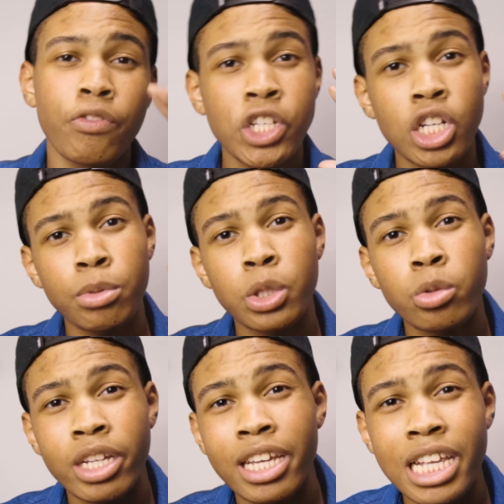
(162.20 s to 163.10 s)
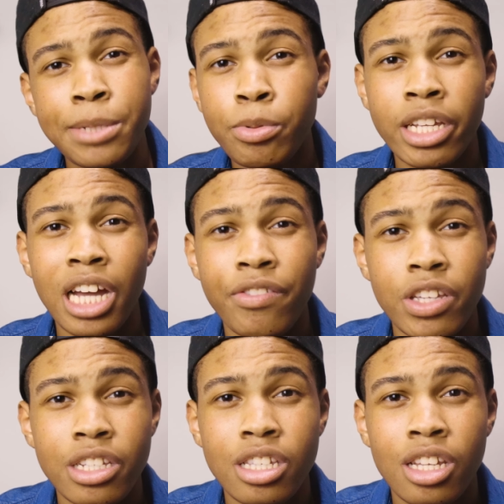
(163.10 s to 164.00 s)
Feature number three is pretty
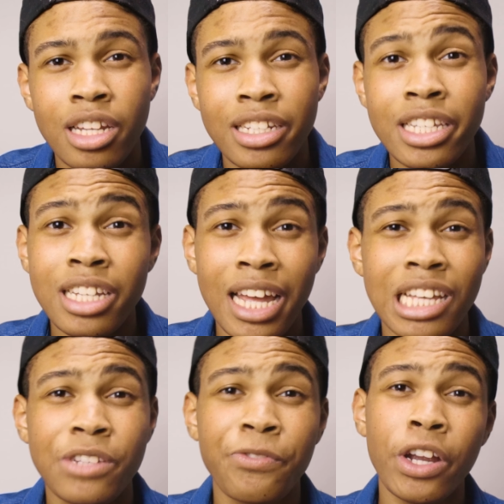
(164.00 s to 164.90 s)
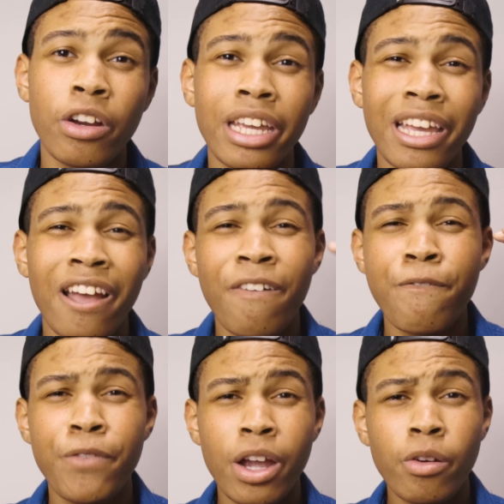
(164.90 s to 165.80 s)
obvious. This light is very,
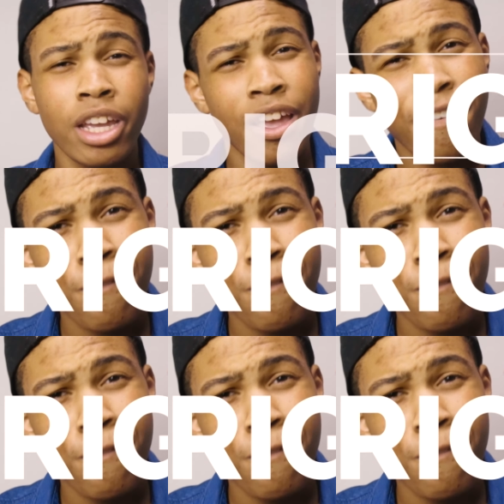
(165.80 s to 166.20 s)
very,